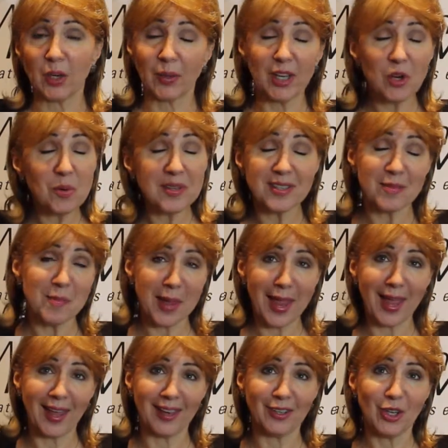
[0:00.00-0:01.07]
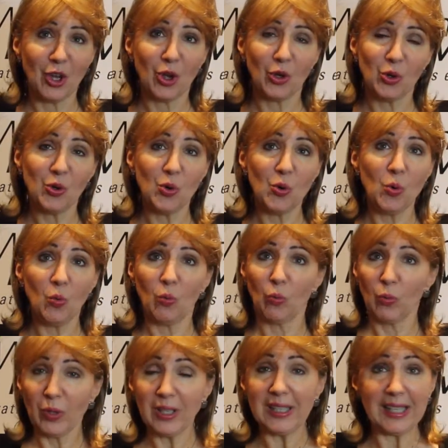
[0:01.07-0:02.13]
Now, here was a man who
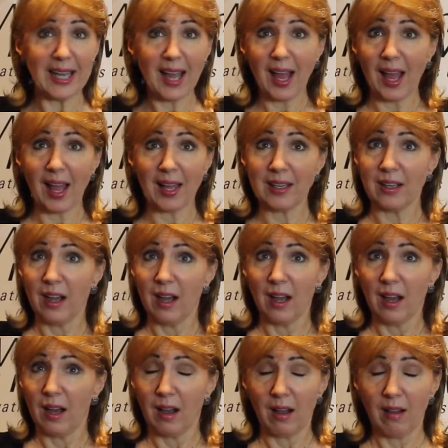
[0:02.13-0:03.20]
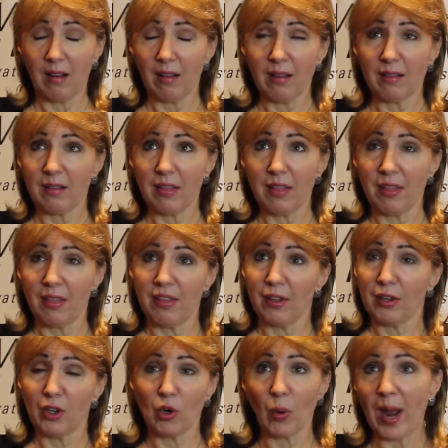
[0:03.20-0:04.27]
really had uh,
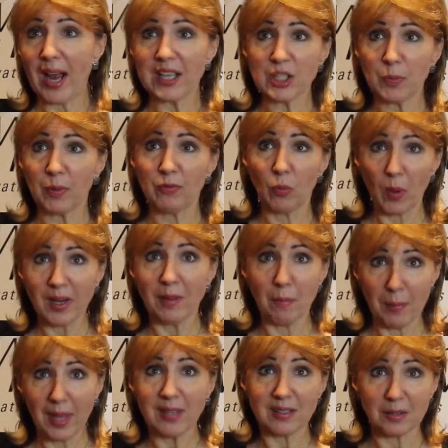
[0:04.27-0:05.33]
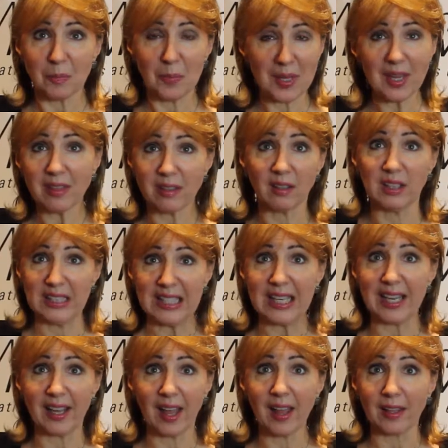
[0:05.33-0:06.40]
the grasp of what it meant to be at the
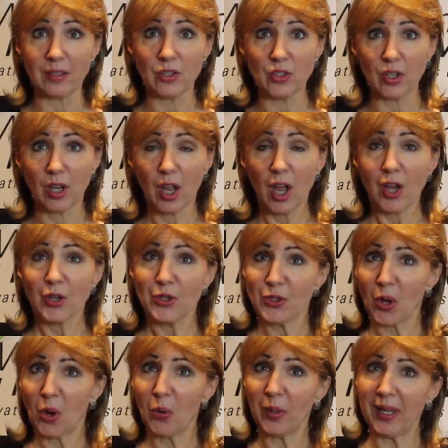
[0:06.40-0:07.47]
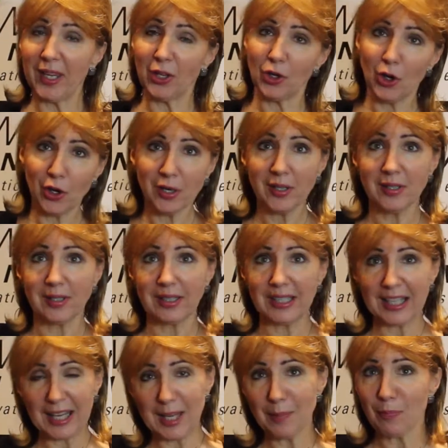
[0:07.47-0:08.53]
leading edge. So he couldn't
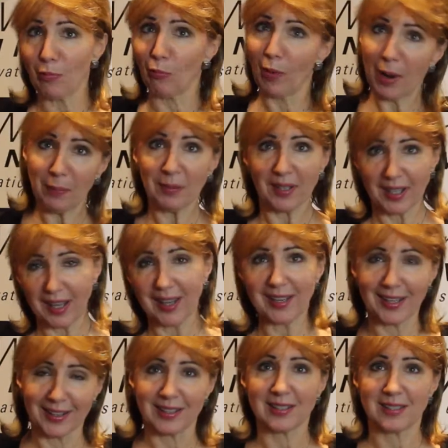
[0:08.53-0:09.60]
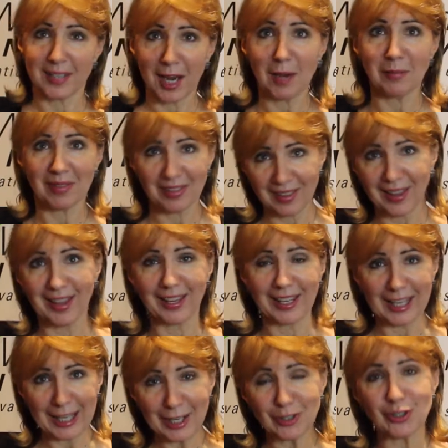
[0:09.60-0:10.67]
keep replicating the same
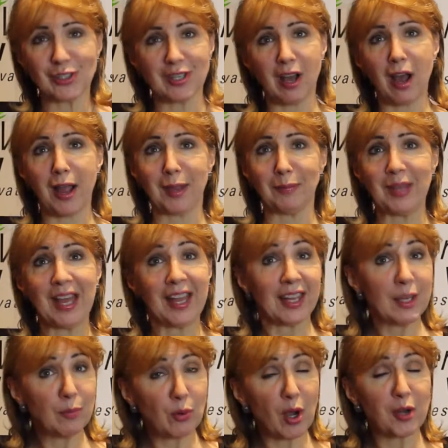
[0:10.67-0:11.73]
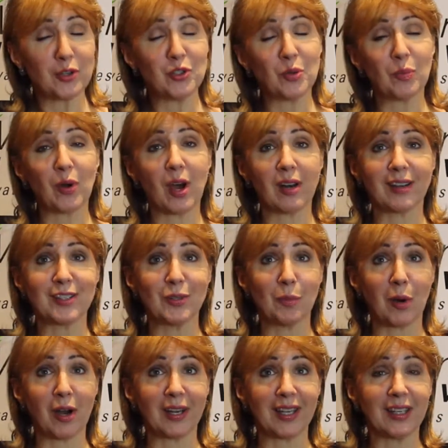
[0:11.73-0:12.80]
thing each time he brought a new product to
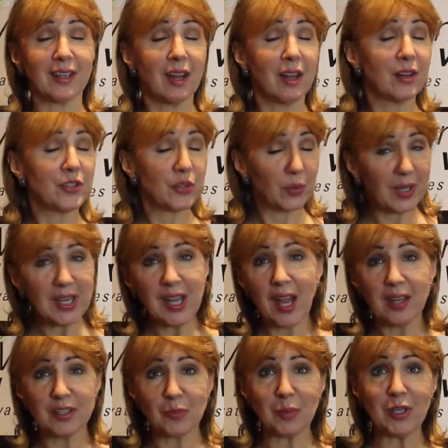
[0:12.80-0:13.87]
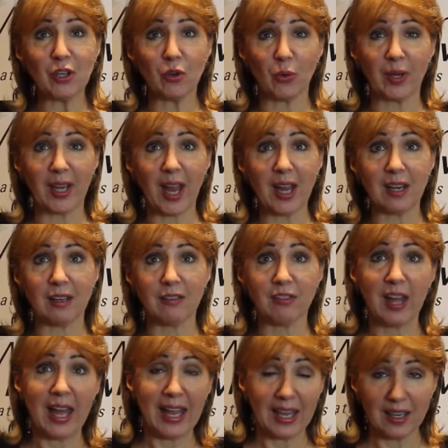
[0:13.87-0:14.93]
market. So he had to be creative
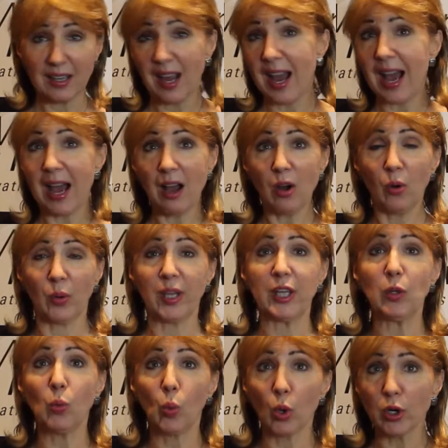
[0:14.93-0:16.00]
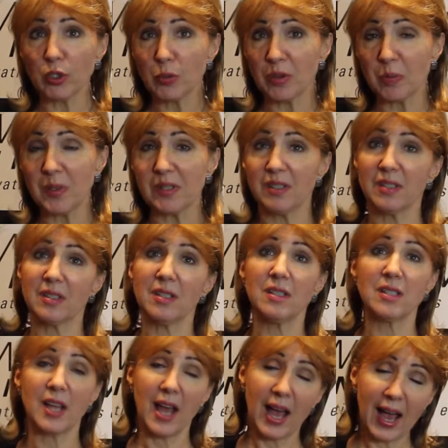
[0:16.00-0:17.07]
in how he worked with
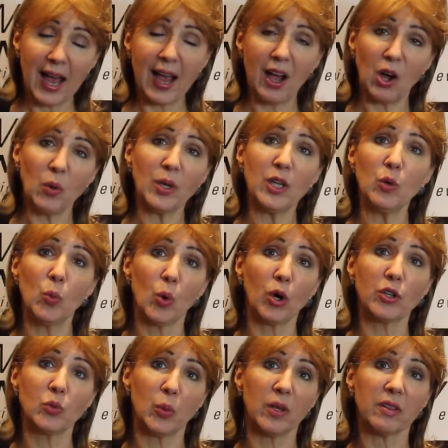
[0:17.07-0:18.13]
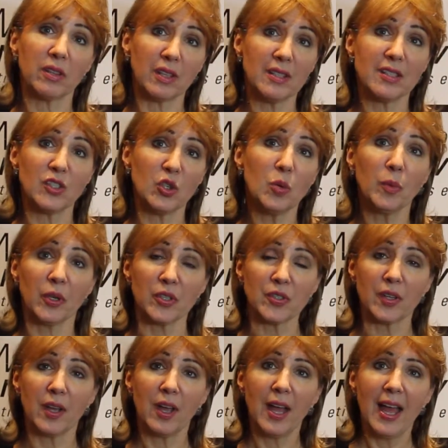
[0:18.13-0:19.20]
businesses, how he worked with consumers.